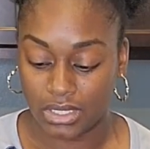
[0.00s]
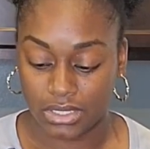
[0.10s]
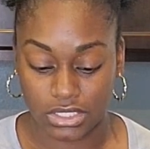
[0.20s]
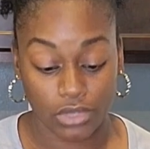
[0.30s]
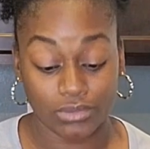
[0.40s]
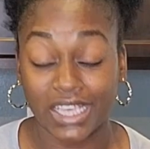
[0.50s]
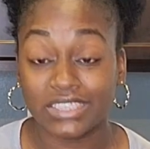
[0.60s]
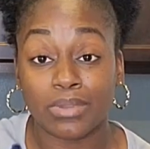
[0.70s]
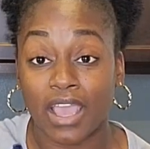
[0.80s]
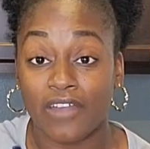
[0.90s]
So
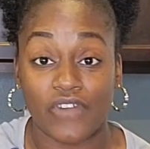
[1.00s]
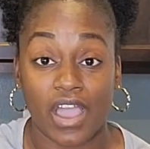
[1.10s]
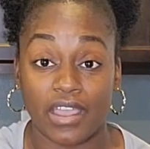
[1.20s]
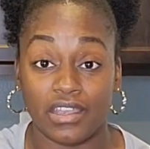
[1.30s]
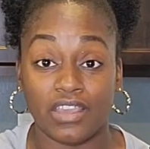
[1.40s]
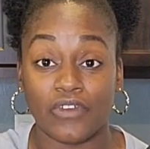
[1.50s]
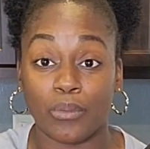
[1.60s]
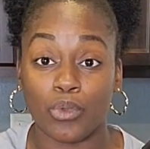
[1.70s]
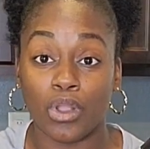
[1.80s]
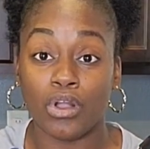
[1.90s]
that's what I find. If I'm
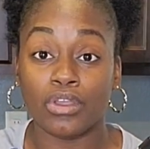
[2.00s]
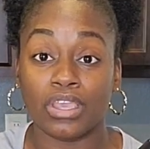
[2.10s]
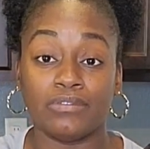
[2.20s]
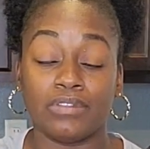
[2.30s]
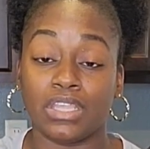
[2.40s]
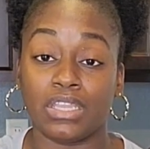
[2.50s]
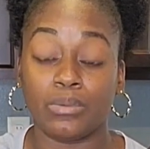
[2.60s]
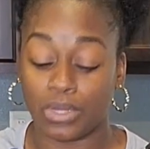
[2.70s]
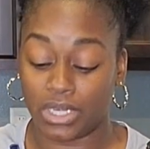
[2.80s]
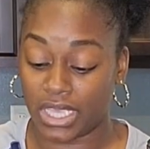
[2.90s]
wrong and
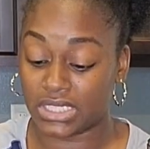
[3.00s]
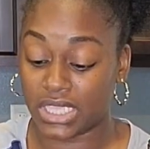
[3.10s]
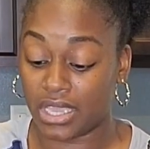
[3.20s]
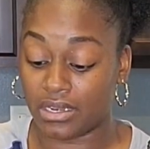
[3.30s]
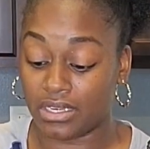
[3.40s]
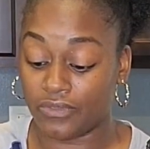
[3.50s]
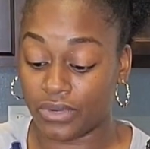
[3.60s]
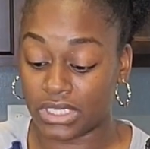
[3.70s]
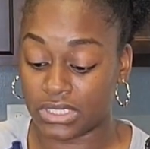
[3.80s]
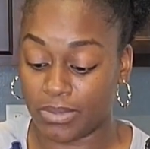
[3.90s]
anyone has had a
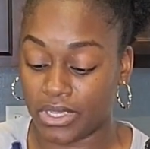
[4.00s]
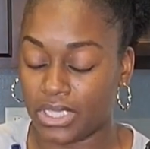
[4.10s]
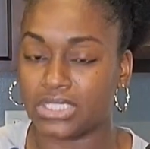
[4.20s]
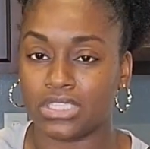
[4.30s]
different experience,